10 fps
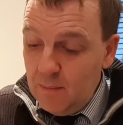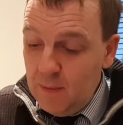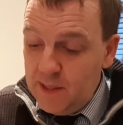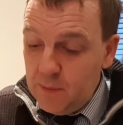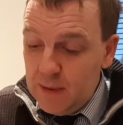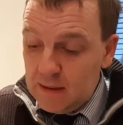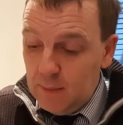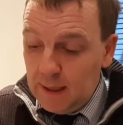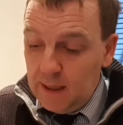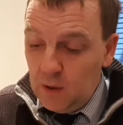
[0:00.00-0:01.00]
Medium brown to
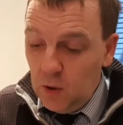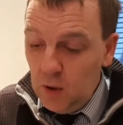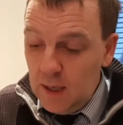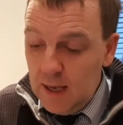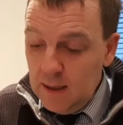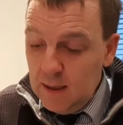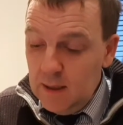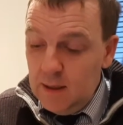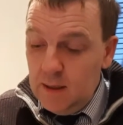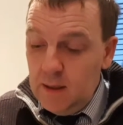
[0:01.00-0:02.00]
black in colour.
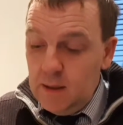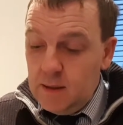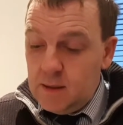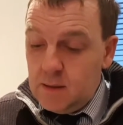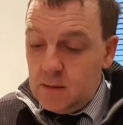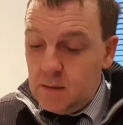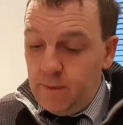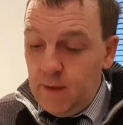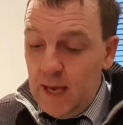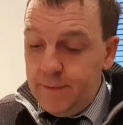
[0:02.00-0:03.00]

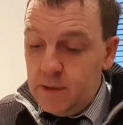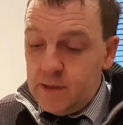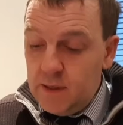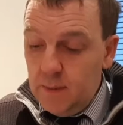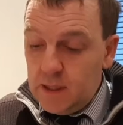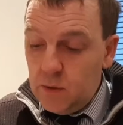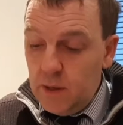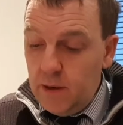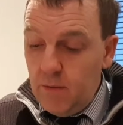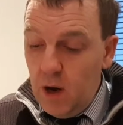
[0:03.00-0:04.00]
Flavour is similar to
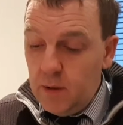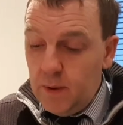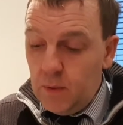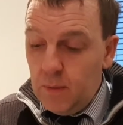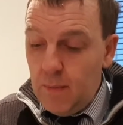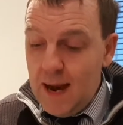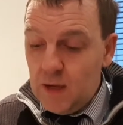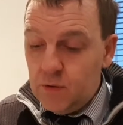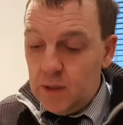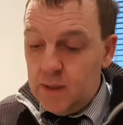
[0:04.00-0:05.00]
the aroma, with a
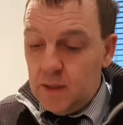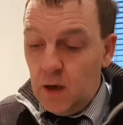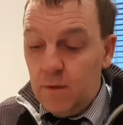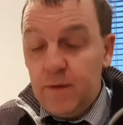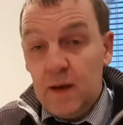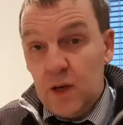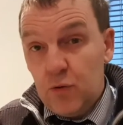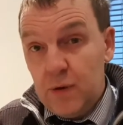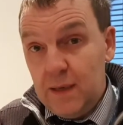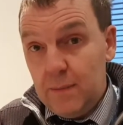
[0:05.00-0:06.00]
mild roasted coffee and
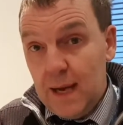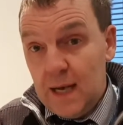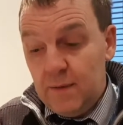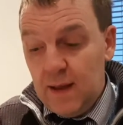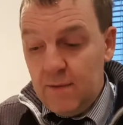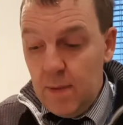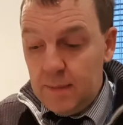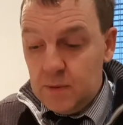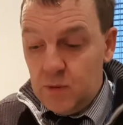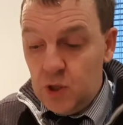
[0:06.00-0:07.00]
cream kind of flavour,
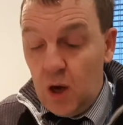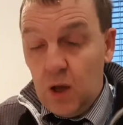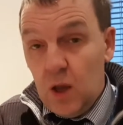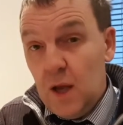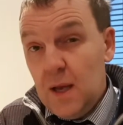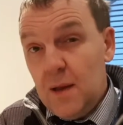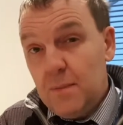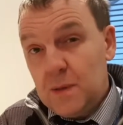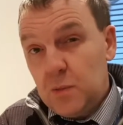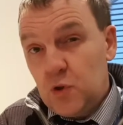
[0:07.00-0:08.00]
maybe some chocolate,
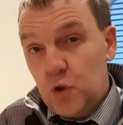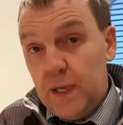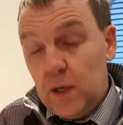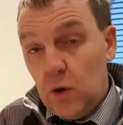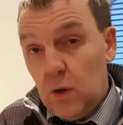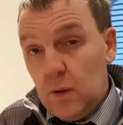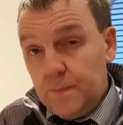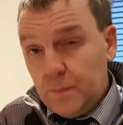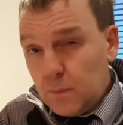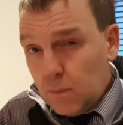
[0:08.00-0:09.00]
maybe some treacle,